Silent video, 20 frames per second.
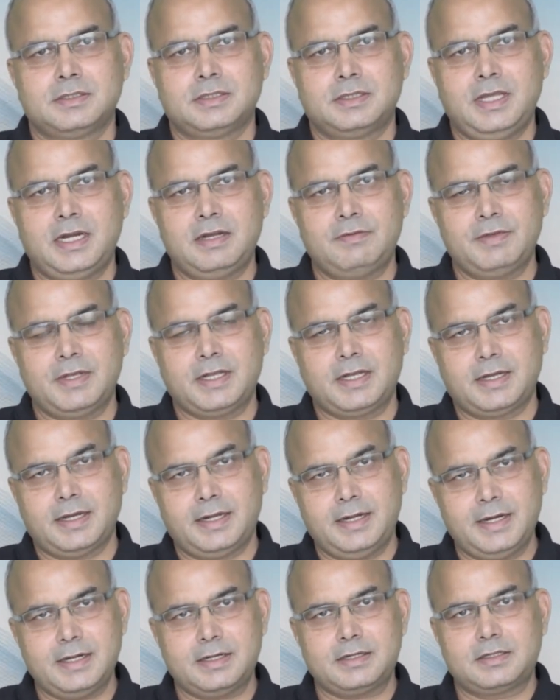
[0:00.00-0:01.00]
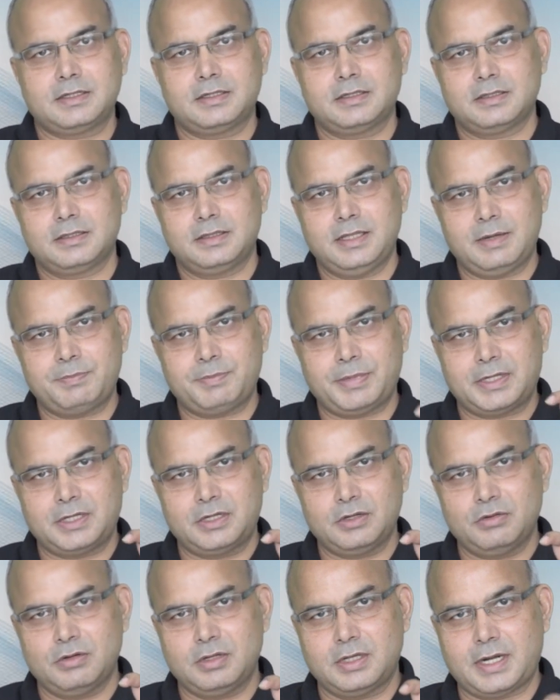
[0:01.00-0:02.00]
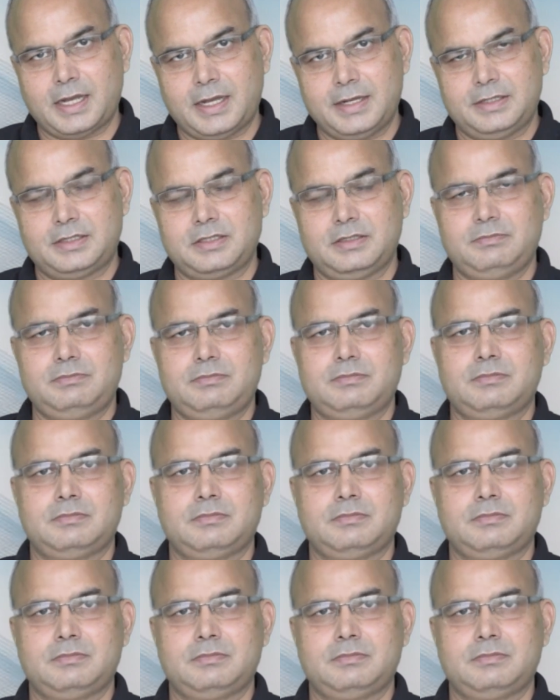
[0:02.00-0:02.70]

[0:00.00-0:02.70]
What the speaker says: that we connect that particular item